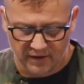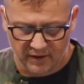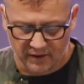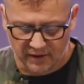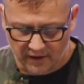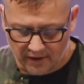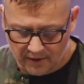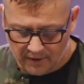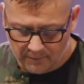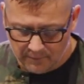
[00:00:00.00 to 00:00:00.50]

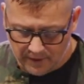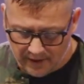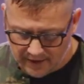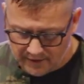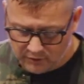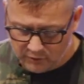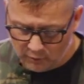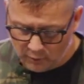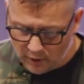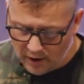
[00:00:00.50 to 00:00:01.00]
Come
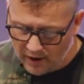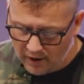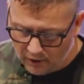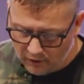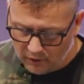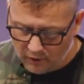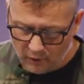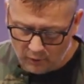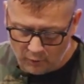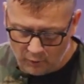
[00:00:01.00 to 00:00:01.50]
and
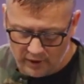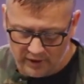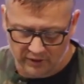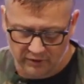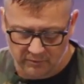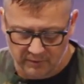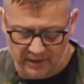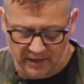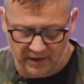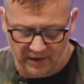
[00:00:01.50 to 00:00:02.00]
dwell with
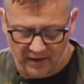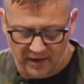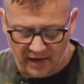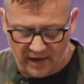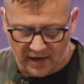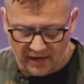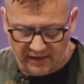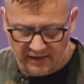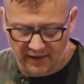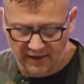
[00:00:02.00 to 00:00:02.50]
me.
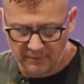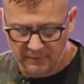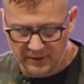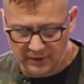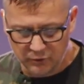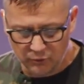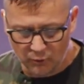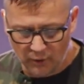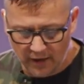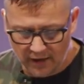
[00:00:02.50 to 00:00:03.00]
Come
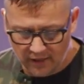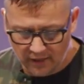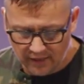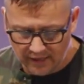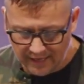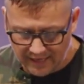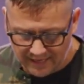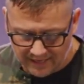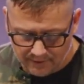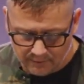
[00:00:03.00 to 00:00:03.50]
and dwell
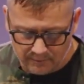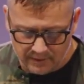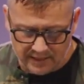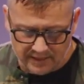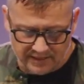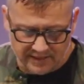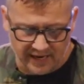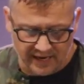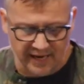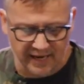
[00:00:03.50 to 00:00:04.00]
in me.
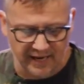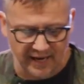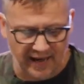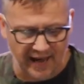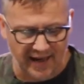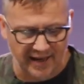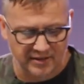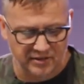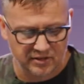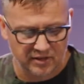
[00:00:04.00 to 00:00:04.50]
Take,
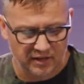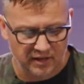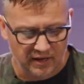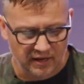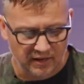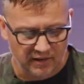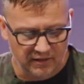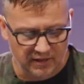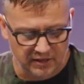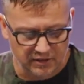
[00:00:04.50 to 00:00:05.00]
as
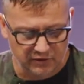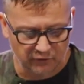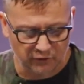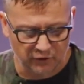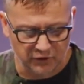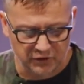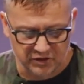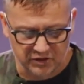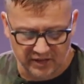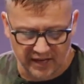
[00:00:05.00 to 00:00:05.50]
this
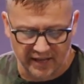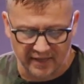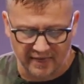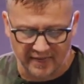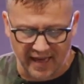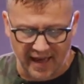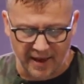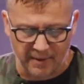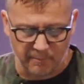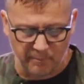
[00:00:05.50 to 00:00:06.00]
verse said,
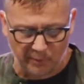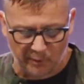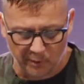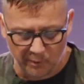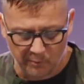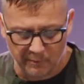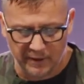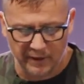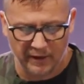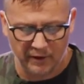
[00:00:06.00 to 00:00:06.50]
that
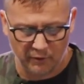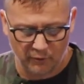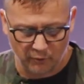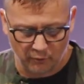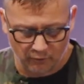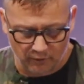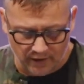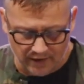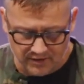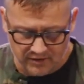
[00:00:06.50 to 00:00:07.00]
permanent
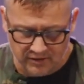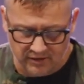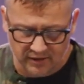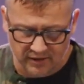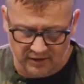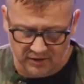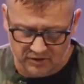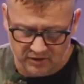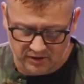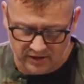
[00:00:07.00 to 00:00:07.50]

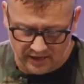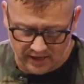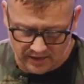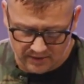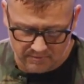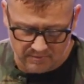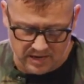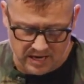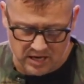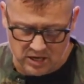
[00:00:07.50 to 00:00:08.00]
residence
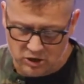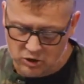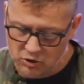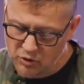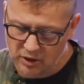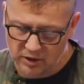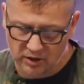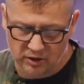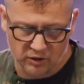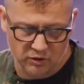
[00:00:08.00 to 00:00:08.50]
in me. You
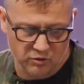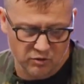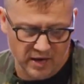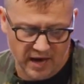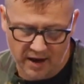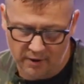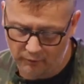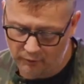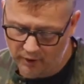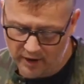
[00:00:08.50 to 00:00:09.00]
can do
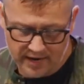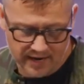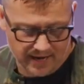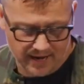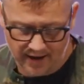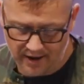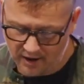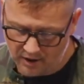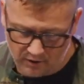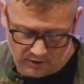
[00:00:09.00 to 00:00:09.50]
that right
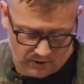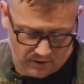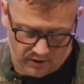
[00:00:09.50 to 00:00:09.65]
now.